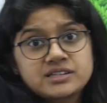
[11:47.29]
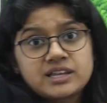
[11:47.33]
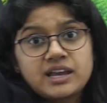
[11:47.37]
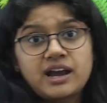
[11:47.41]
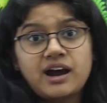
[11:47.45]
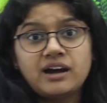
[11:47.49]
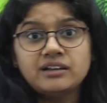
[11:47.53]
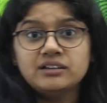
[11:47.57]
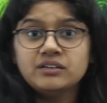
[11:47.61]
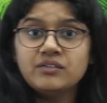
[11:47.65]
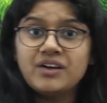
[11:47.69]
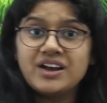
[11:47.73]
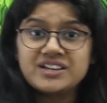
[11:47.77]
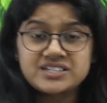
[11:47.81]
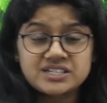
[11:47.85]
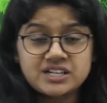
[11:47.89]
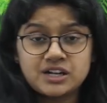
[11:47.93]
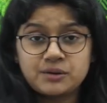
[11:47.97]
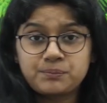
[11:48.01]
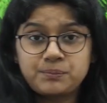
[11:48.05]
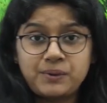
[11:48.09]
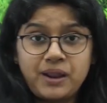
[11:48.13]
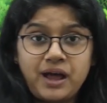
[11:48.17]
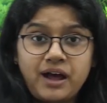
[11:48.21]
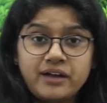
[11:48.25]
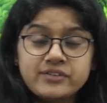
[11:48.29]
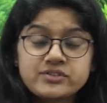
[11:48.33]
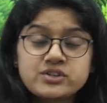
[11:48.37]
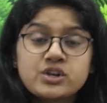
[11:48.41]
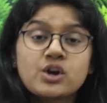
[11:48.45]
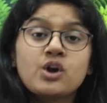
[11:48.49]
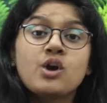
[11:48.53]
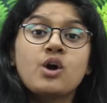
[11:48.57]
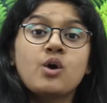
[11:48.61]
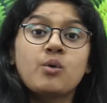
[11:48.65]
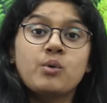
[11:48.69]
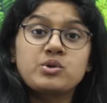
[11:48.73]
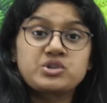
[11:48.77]
They are the vascular plants
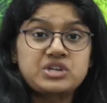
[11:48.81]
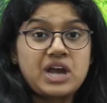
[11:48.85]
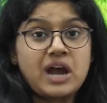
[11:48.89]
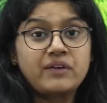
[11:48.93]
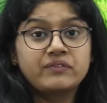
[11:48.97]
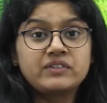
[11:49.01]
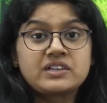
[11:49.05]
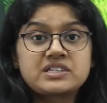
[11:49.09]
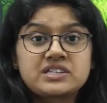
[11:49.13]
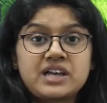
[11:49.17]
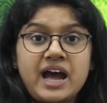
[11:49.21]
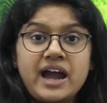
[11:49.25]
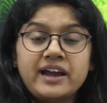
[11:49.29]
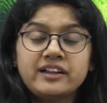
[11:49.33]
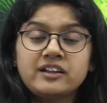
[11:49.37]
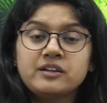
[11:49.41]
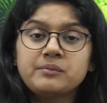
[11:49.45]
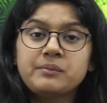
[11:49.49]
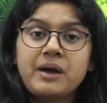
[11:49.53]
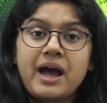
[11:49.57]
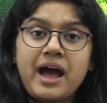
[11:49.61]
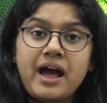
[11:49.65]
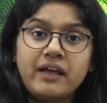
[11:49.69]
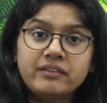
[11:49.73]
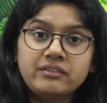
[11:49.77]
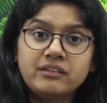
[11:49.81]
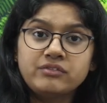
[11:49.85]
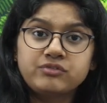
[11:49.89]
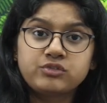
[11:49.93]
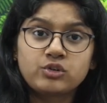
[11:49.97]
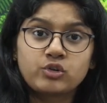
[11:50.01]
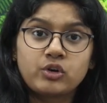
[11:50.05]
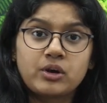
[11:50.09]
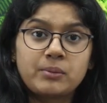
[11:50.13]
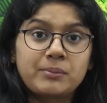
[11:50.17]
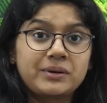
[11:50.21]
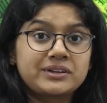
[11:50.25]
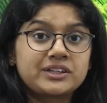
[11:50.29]
which have the xylem and the
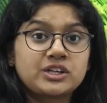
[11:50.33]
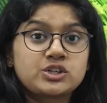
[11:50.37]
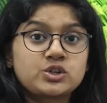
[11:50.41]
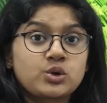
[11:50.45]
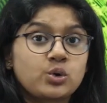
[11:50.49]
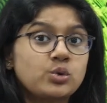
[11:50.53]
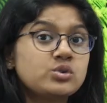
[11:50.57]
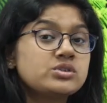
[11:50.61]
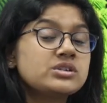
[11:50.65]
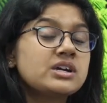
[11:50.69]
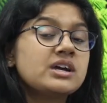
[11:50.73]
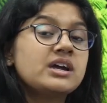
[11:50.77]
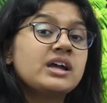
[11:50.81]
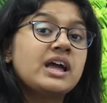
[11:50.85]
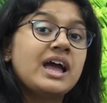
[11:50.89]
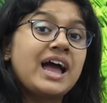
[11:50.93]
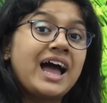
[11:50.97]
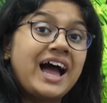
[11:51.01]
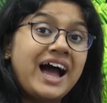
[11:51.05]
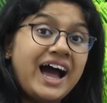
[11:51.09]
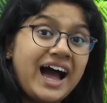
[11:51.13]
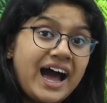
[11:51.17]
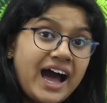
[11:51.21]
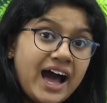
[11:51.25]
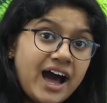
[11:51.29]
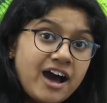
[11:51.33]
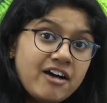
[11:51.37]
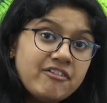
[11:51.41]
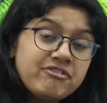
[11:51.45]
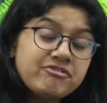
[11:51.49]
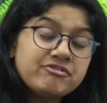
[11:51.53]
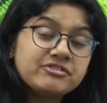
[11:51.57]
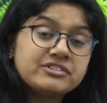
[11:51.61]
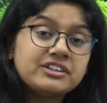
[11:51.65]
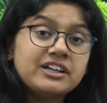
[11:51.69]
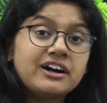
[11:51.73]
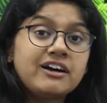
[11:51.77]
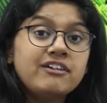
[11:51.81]
phloem, but they don't
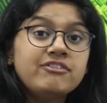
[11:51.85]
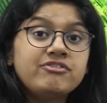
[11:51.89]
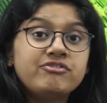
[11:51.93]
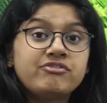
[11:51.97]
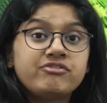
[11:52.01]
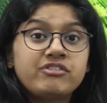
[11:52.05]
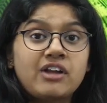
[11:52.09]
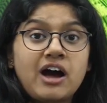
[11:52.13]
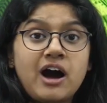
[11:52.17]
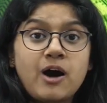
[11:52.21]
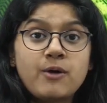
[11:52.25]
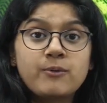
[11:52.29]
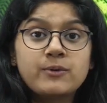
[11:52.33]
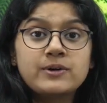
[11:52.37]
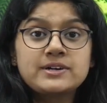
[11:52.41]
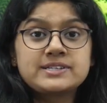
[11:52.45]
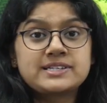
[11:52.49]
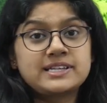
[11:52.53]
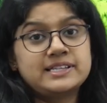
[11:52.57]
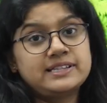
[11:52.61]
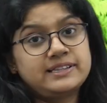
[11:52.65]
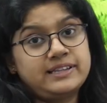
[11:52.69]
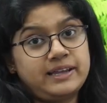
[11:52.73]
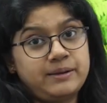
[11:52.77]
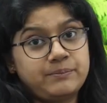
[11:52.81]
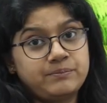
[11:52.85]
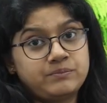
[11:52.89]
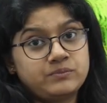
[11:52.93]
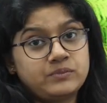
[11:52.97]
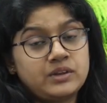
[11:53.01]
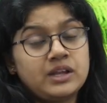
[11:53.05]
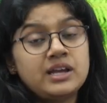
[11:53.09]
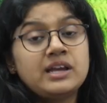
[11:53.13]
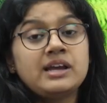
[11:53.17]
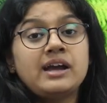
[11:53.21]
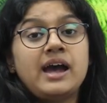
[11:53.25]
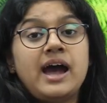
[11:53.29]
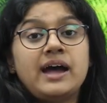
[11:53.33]
have the flowers in them.
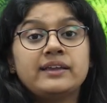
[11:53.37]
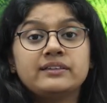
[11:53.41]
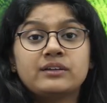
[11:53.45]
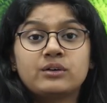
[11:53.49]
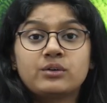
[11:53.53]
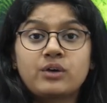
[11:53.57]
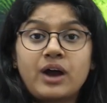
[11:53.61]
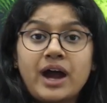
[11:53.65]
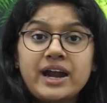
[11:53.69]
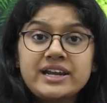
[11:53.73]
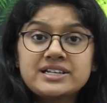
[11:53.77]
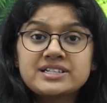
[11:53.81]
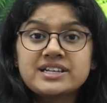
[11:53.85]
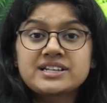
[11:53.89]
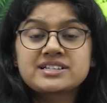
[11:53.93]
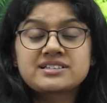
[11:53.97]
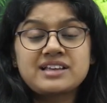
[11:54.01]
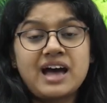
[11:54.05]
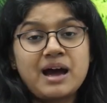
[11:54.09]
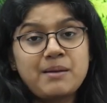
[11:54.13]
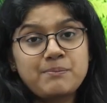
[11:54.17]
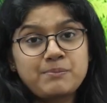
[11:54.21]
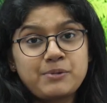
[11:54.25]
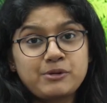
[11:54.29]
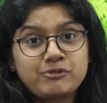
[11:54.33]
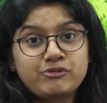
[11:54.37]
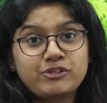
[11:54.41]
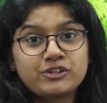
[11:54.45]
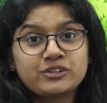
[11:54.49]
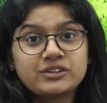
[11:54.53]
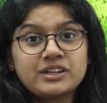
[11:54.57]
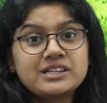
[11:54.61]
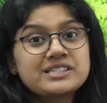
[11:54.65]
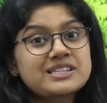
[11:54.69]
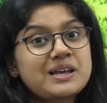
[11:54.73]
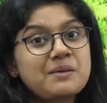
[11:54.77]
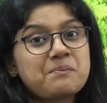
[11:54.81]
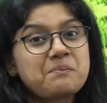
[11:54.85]
And the right example for
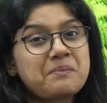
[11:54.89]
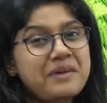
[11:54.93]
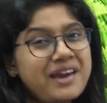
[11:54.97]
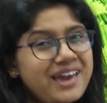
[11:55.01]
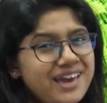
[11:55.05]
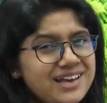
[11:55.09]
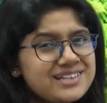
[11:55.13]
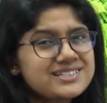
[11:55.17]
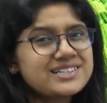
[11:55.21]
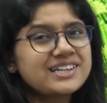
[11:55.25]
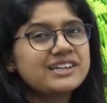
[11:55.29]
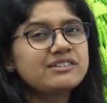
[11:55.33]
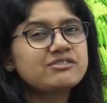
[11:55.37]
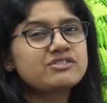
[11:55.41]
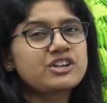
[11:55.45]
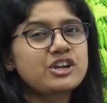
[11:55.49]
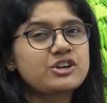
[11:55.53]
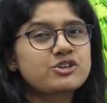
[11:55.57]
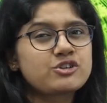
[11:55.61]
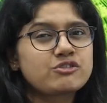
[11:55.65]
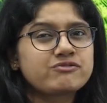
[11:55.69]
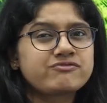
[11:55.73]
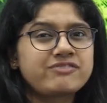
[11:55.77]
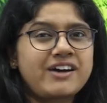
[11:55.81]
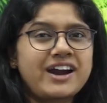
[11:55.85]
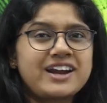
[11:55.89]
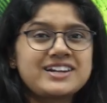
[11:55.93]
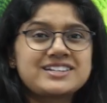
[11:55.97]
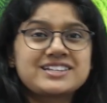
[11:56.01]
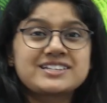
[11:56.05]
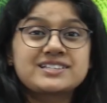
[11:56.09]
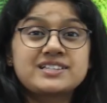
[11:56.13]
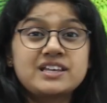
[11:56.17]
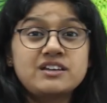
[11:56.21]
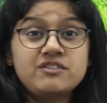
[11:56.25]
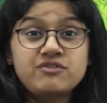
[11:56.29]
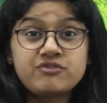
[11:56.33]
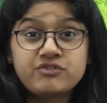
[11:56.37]
this amazing pteridophyte
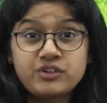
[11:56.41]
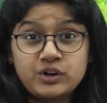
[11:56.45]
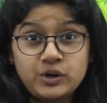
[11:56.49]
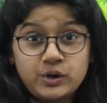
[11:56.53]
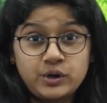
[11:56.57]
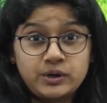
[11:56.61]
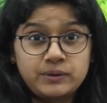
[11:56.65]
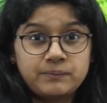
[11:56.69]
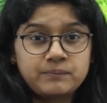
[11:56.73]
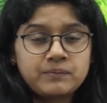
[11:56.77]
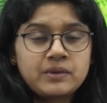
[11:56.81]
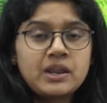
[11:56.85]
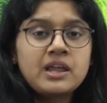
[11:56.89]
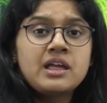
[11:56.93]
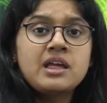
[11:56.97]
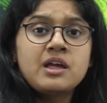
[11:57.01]
is the fern.